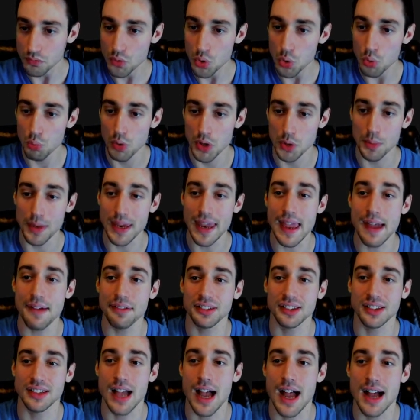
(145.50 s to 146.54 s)
when we have
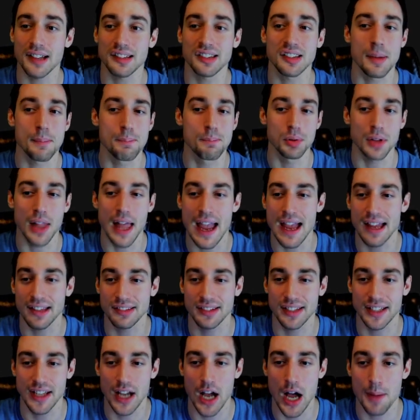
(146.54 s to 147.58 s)
stocks
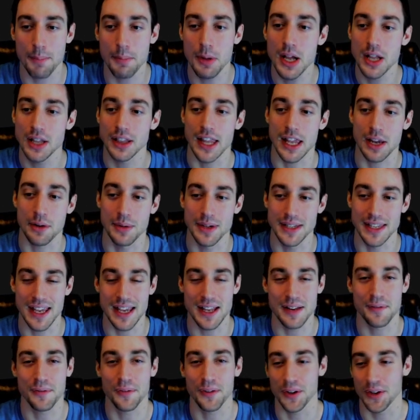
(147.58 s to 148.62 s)
blasting up like we
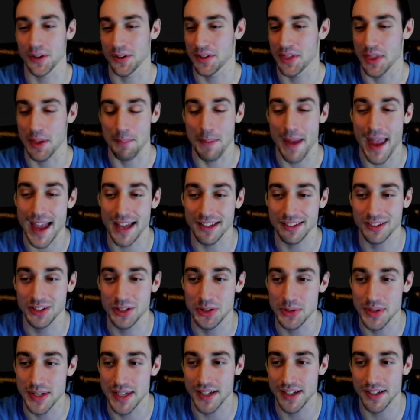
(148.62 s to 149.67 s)
did for the past two
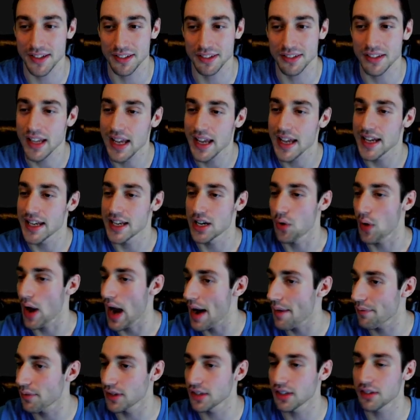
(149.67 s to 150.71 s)
years, you know,
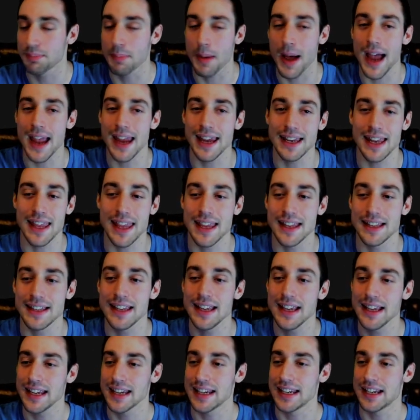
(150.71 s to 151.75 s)
everyone's buying in,
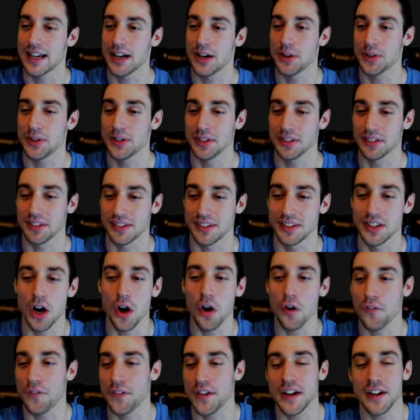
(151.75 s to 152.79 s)
you know, there's
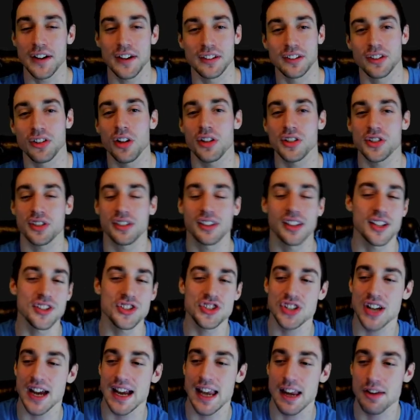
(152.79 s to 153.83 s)
no fear, it's all
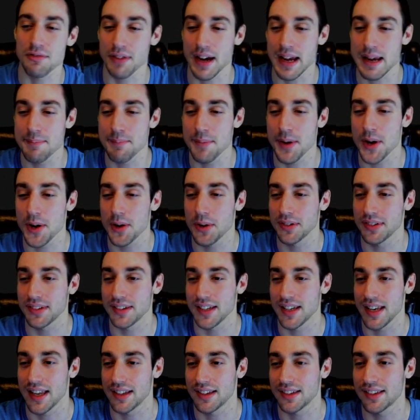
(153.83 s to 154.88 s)
sunshine and rainbows,
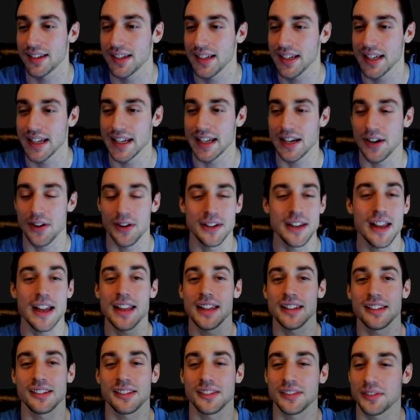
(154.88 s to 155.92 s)
and it's, you know, a
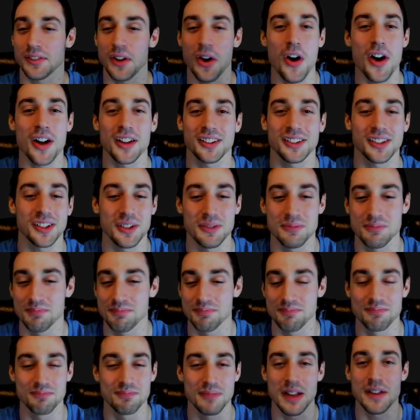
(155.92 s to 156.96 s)
nice,
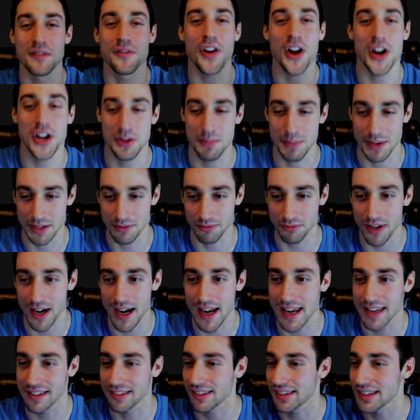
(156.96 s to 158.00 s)
awesome environment,
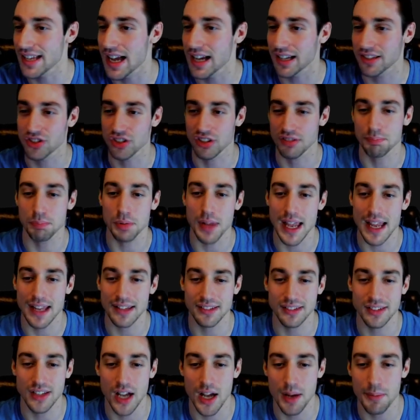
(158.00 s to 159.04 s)
right? And stocks just
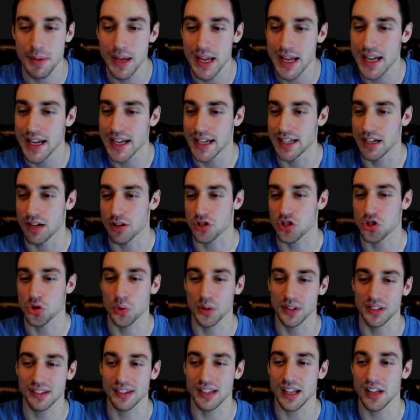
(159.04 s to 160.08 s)
blast up, you know,
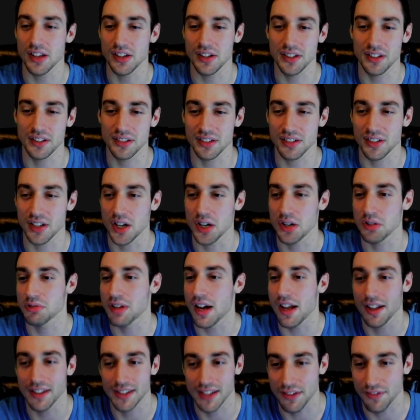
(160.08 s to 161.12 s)
short sellers are
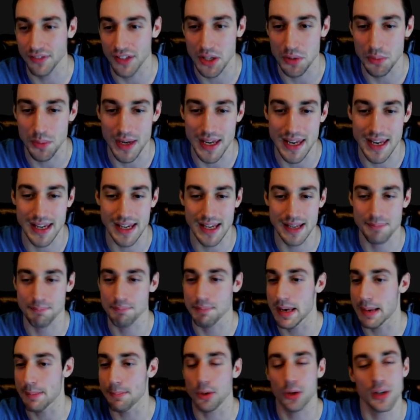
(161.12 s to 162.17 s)
relatively weak, and
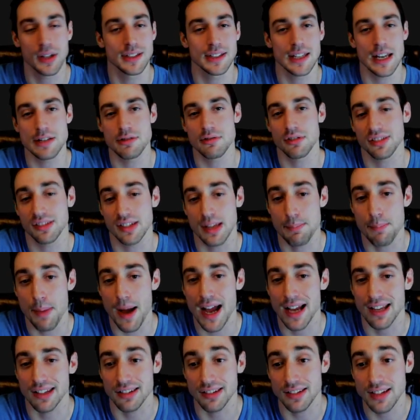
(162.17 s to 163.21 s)
people continuously
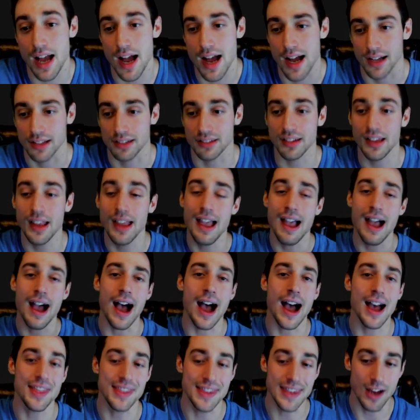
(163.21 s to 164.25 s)
buy stocks.
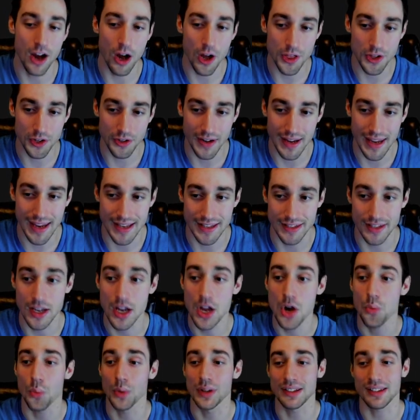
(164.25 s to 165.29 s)
On the other hand,
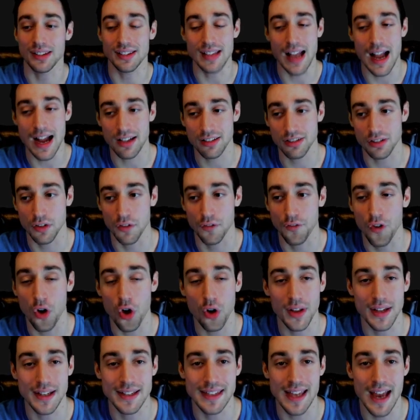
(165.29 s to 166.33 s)
when stocks are
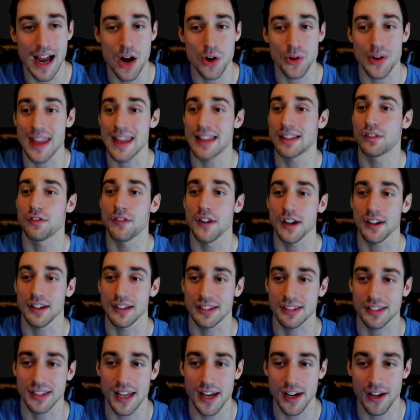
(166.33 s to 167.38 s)
falling down, it's very
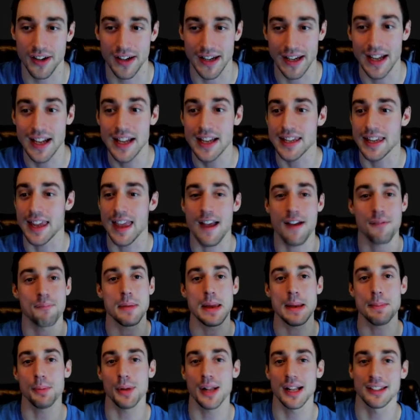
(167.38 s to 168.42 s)
scary. You have
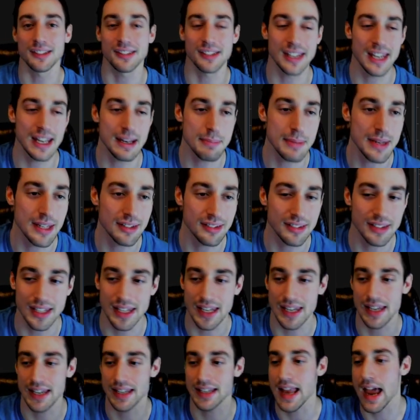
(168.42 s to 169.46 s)
people on
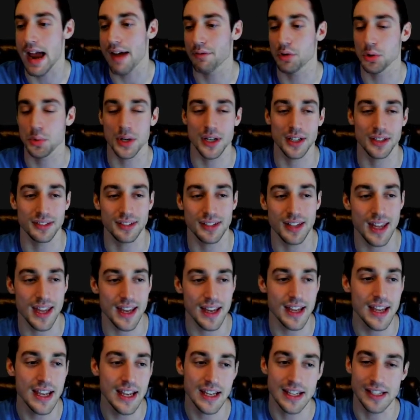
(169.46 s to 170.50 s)
CNBC and everywhere
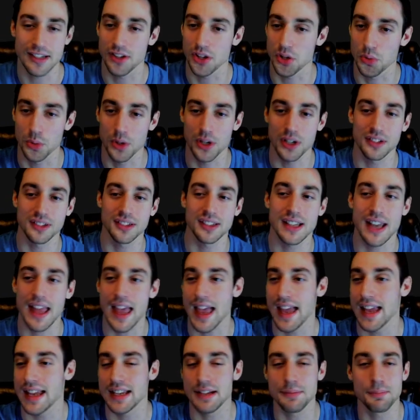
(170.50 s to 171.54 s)
saying, you know, the world's going to
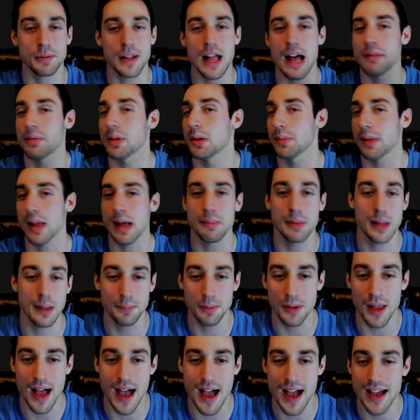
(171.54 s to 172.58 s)
end, blah, blah, blah, blah,
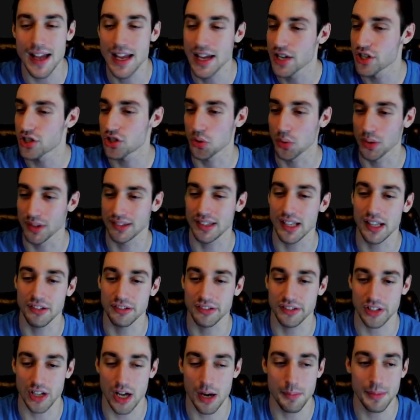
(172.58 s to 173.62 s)
blah. Short
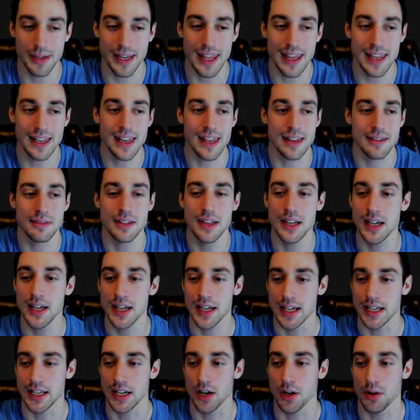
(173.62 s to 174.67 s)
sellers are coming in and,
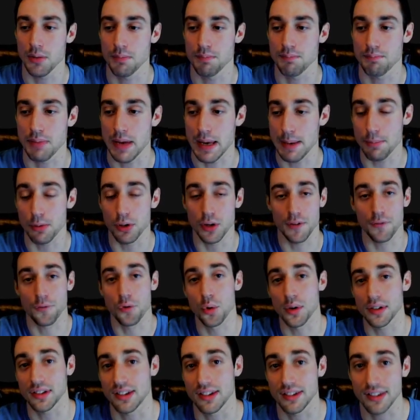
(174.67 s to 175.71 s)
you know, people are
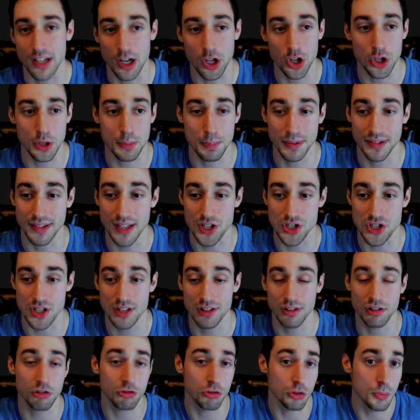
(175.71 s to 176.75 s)
forced to sell their
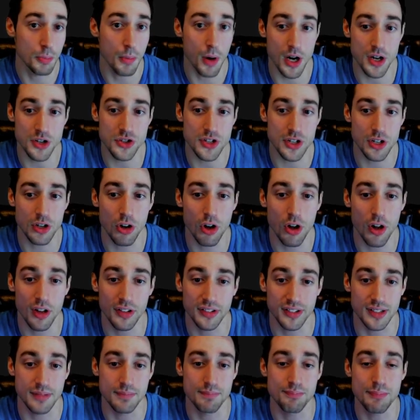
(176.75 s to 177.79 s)
positions through margin
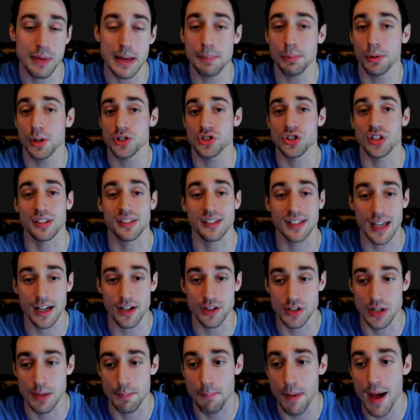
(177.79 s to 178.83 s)
calls and people are just
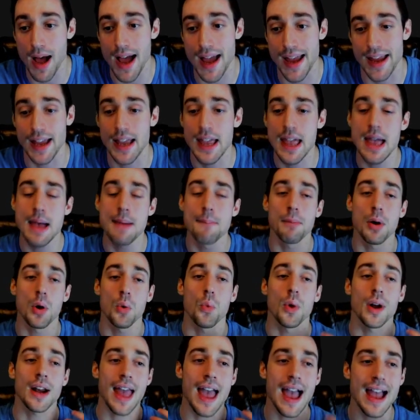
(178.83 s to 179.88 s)
scared to buy. But
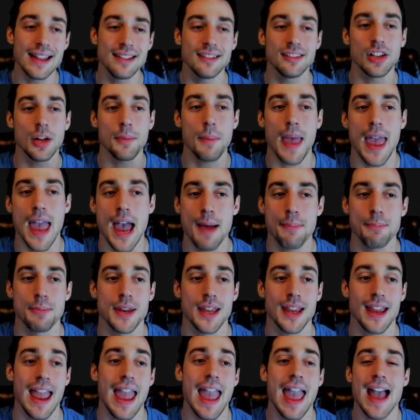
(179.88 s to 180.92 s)
what ends up
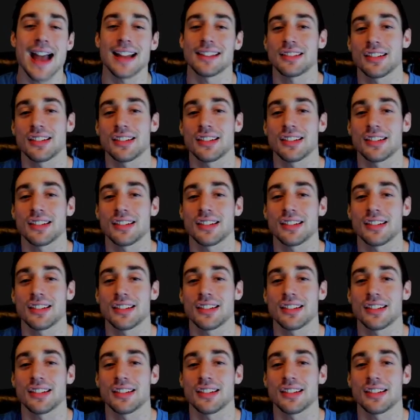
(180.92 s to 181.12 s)
happening at